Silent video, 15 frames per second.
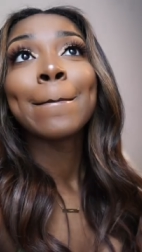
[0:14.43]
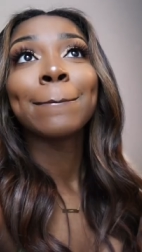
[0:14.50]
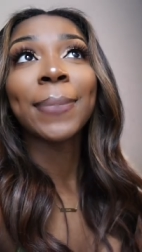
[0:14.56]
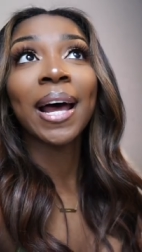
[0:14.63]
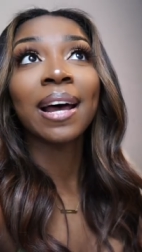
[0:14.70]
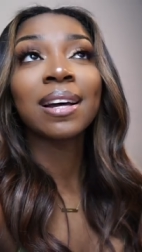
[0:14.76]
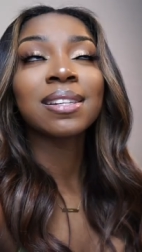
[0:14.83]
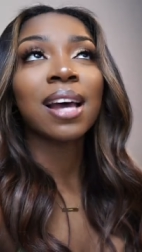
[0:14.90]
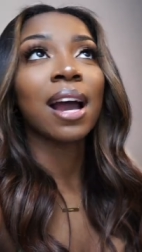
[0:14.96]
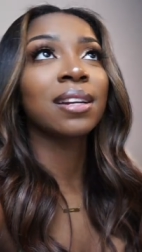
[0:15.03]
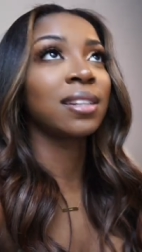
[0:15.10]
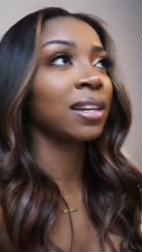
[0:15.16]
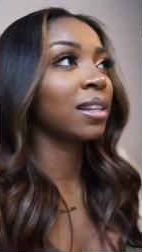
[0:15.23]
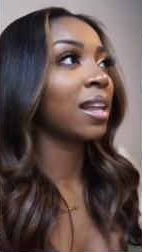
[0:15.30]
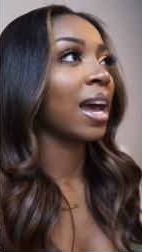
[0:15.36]
But I
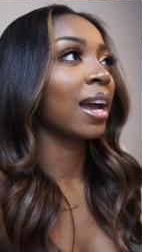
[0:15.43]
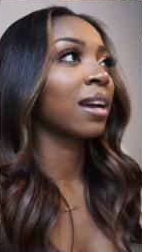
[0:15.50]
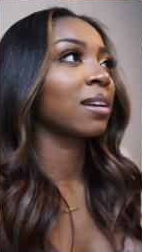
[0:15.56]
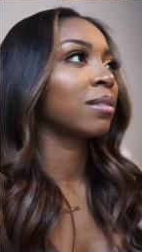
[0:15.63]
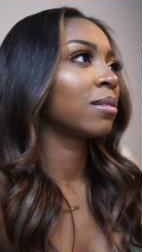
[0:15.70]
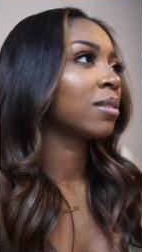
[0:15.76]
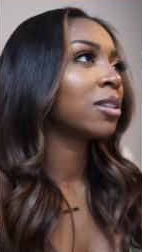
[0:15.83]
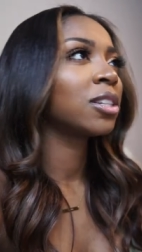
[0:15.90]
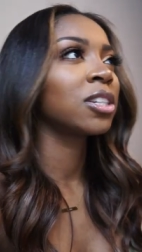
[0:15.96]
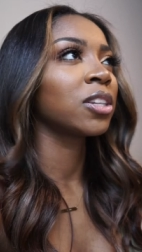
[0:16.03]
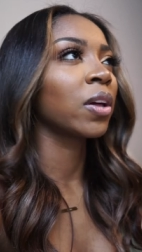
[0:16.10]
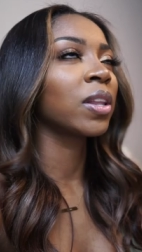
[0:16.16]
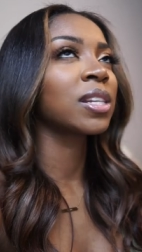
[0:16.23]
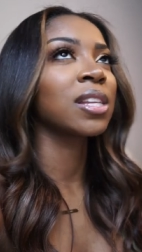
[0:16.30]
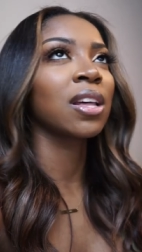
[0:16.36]
did like
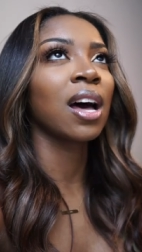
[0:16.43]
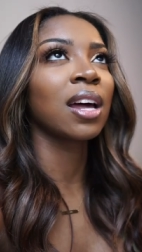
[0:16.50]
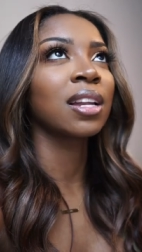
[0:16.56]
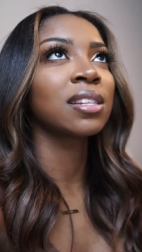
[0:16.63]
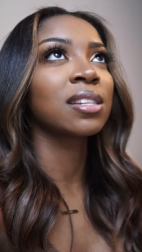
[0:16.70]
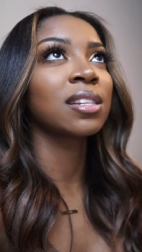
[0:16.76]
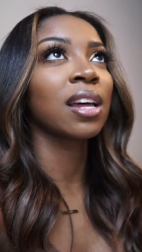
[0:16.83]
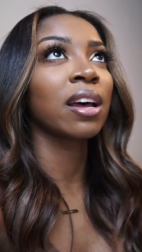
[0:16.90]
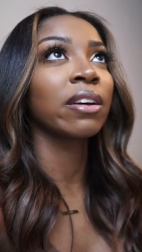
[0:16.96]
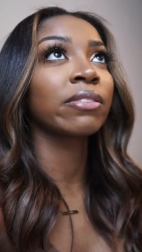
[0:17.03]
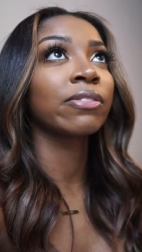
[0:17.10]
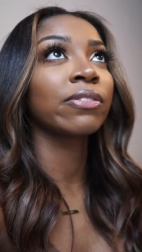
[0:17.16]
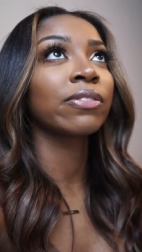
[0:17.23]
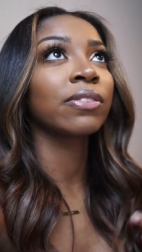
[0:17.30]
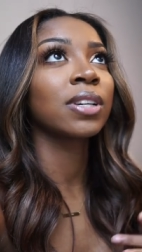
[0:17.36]
show the salon and stuff
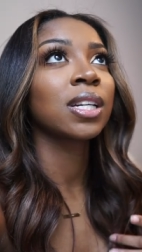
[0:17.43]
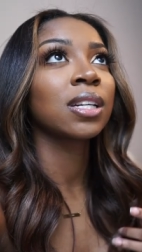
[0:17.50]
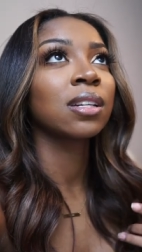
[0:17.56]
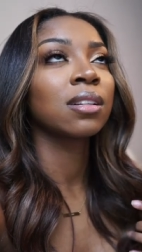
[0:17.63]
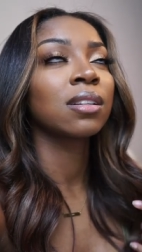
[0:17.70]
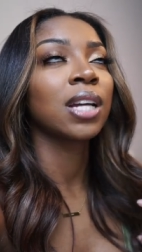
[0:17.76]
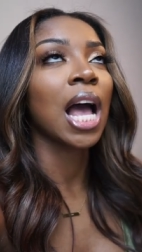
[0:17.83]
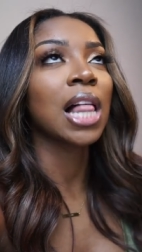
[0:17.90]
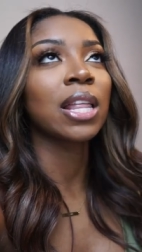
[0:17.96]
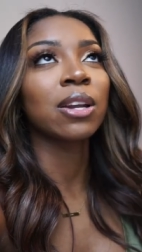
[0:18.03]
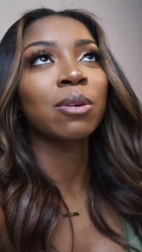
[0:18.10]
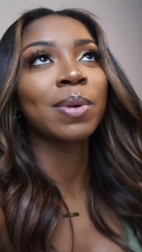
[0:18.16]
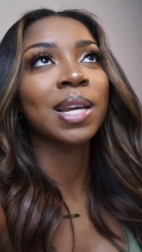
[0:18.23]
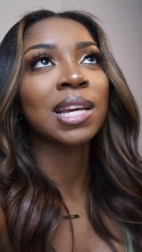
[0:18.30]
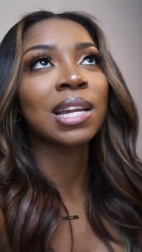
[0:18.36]
a
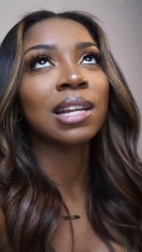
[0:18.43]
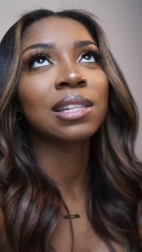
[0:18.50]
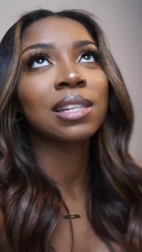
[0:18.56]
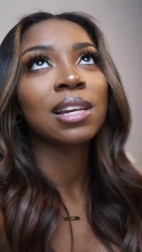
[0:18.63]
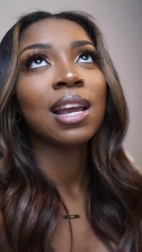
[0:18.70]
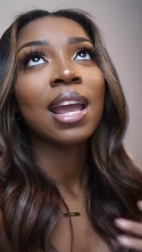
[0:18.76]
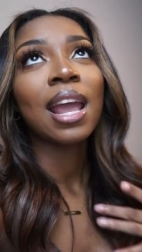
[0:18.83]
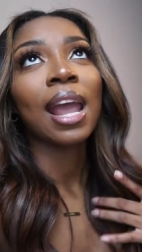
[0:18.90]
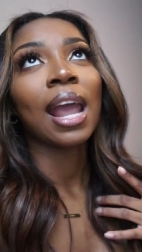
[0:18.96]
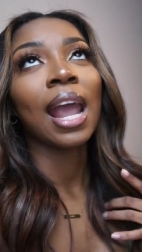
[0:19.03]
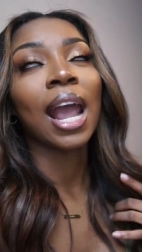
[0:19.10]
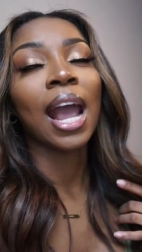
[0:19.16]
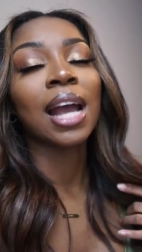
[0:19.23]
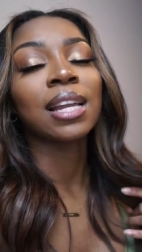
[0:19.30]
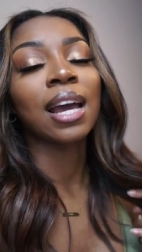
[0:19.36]
little bit
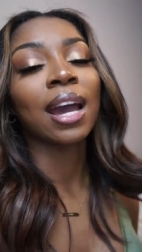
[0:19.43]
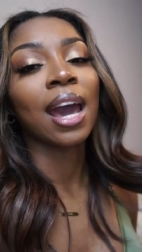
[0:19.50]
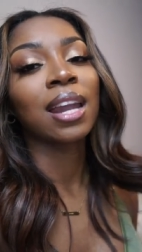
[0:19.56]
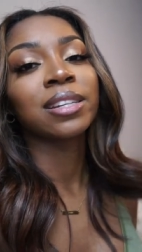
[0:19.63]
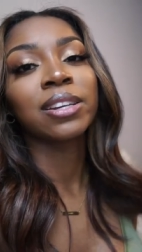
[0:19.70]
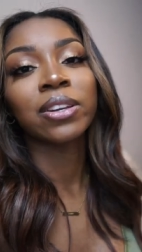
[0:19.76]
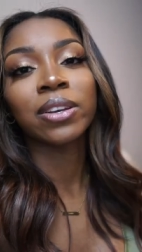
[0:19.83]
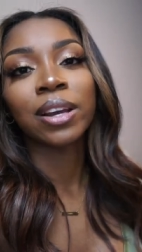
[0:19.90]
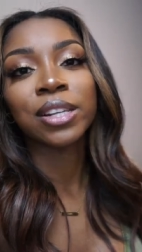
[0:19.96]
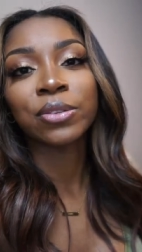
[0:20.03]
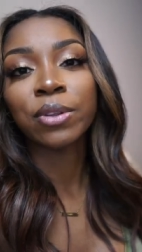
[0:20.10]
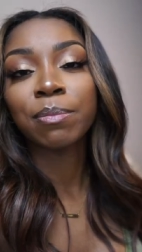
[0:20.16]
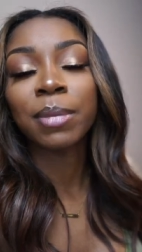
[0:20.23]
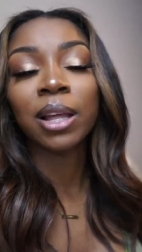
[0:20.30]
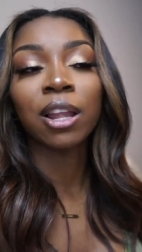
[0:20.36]
and I kind of took you guys
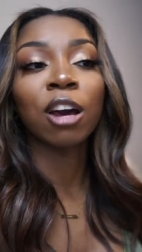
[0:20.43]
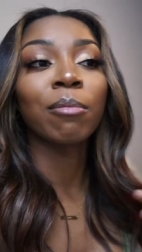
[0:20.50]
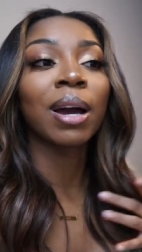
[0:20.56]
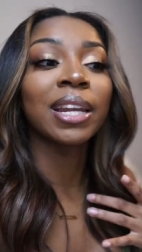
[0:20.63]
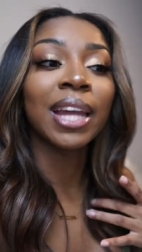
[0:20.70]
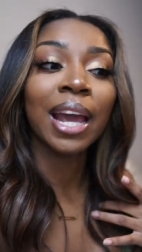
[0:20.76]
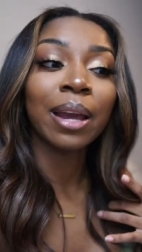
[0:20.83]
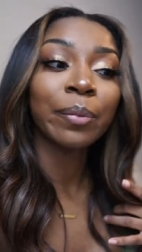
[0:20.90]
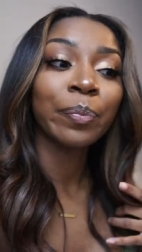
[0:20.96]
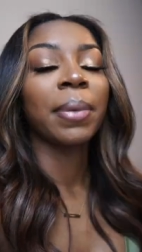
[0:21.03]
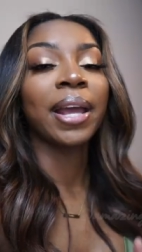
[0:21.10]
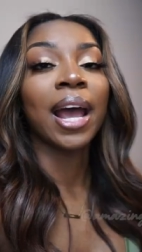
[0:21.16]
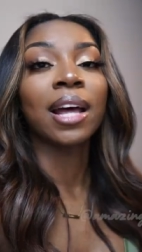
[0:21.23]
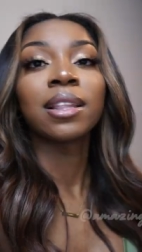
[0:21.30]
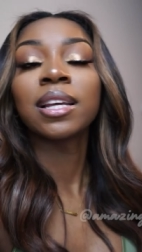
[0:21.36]
with me along my day. But
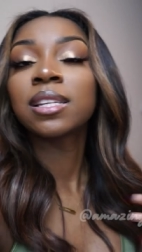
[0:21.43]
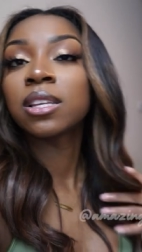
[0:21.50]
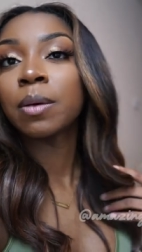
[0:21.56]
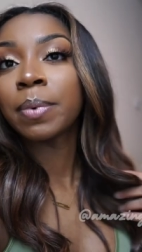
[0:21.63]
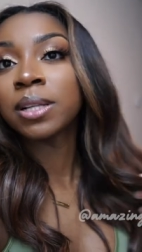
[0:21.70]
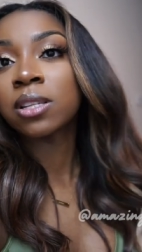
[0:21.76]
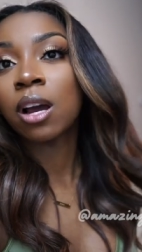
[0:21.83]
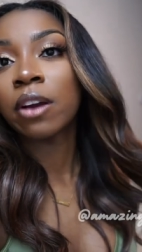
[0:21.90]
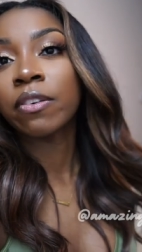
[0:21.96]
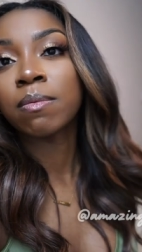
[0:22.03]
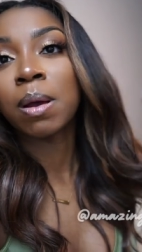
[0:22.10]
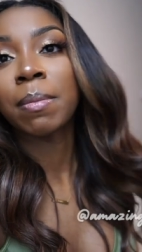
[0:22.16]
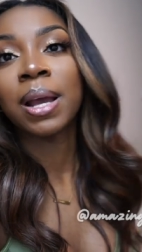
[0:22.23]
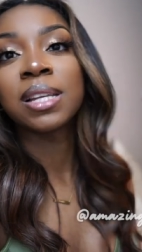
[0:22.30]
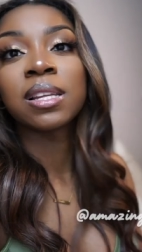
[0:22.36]
yeah, these clip-ins are from
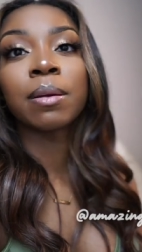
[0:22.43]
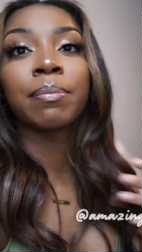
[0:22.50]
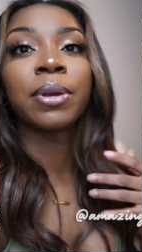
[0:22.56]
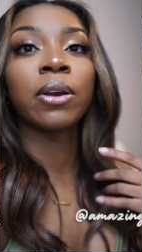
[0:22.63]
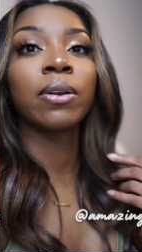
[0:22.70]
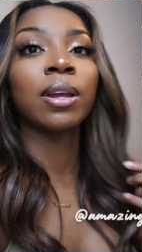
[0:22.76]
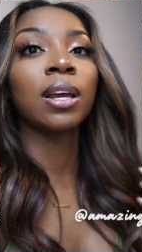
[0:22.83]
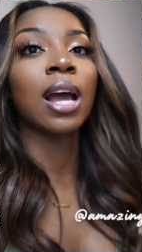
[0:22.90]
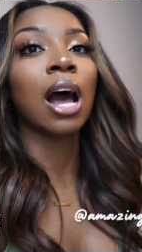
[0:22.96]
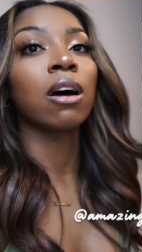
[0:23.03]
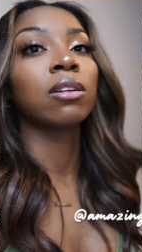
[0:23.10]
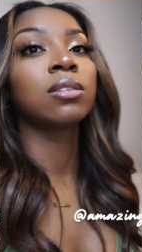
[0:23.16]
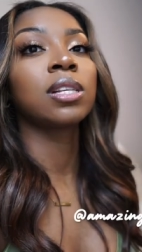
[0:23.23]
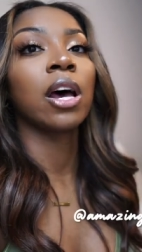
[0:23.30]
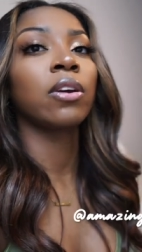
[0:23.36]
Amazing Beauty.
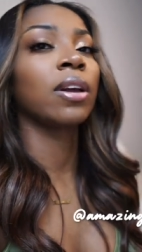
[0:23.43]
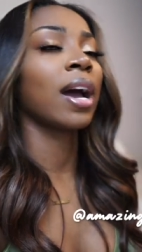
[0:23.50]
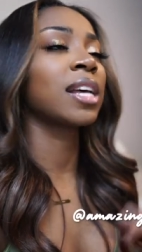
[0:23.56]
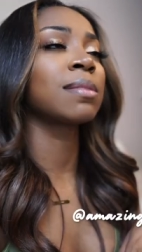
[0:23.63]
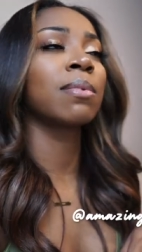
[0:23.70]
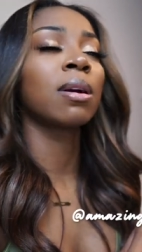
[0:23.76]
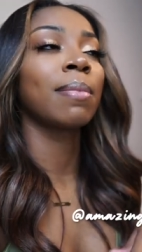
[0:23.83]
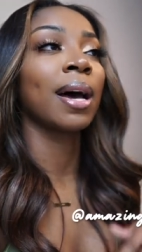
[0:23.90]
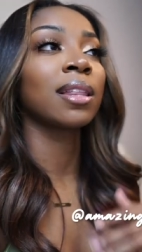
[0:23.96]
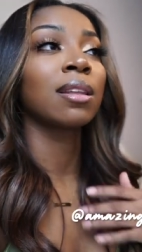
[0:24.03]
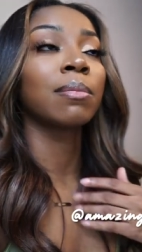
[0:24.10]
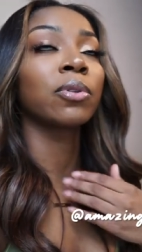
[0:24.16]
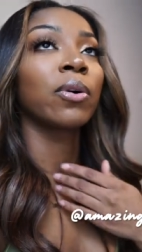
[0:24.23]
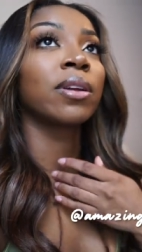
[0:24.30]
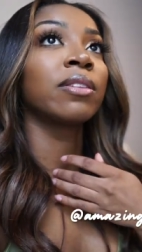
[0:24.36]
I'll tell you guys more about
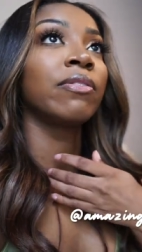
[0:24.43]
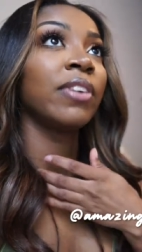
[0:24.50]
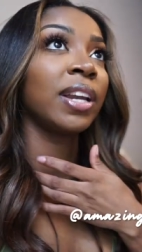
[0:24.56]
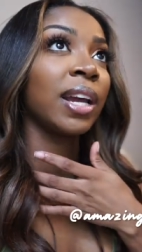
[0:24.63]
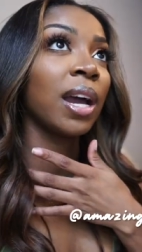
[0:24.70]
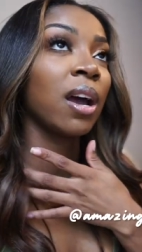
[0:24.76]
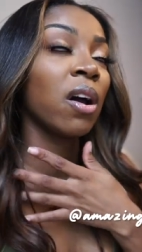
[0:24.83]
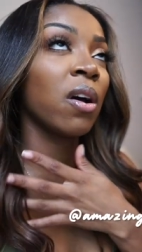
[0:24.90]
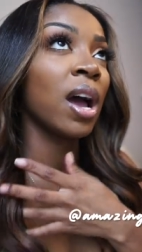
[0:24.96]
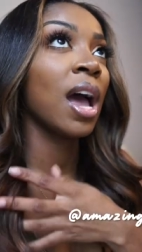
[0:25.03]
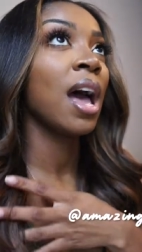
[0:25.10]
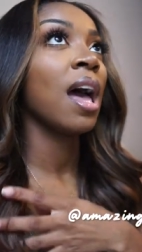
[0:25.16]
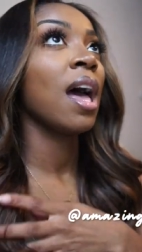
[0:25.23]
them throughout the video.